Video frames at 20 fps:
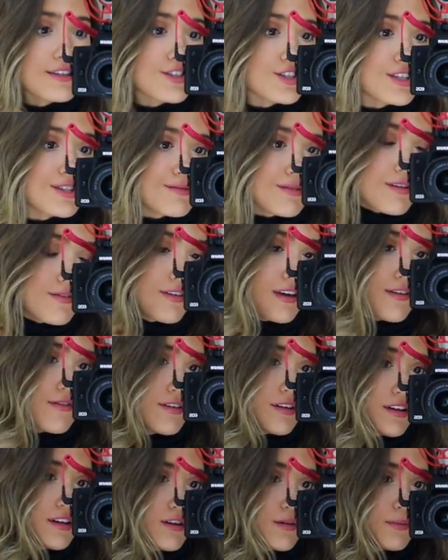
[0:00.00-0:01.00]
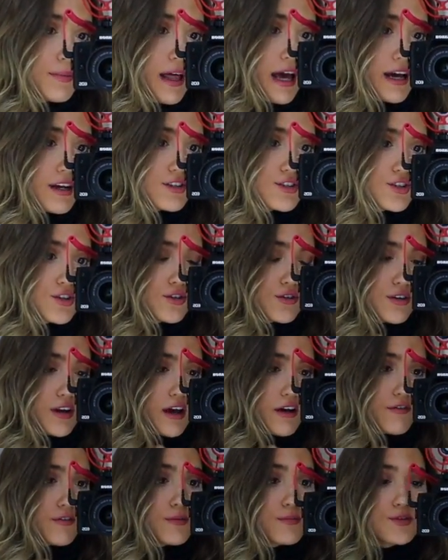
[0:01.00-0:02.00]
is just my favorite little black
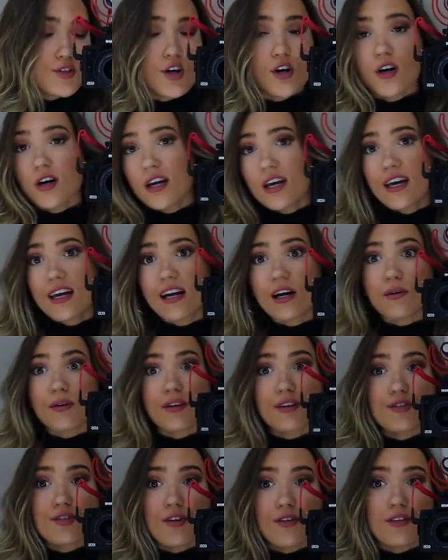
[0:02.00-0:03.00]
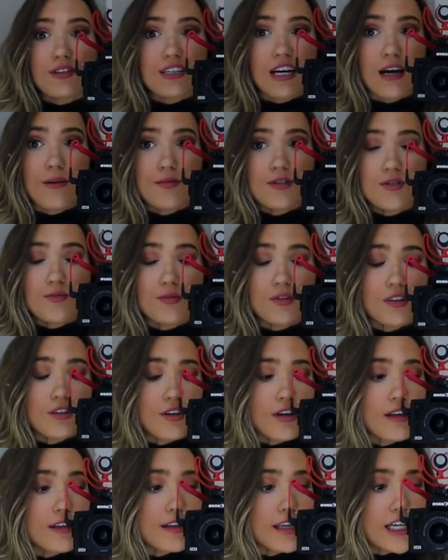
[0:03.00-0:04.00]
turtleneck from Target. I wear this all the time. It's a really
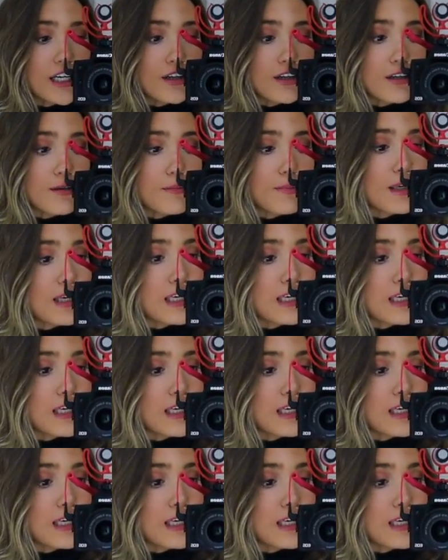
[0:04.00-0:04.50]
great layering